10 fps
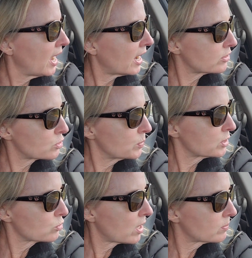I just went
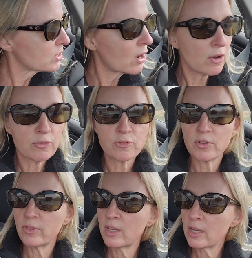and dropped off
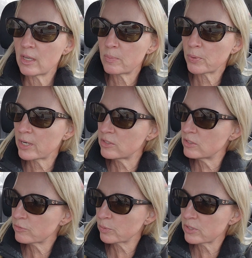the
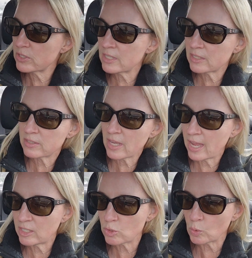presents for the sixth
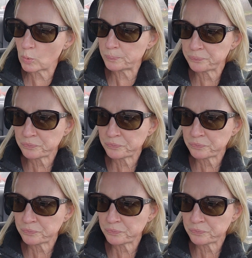angel.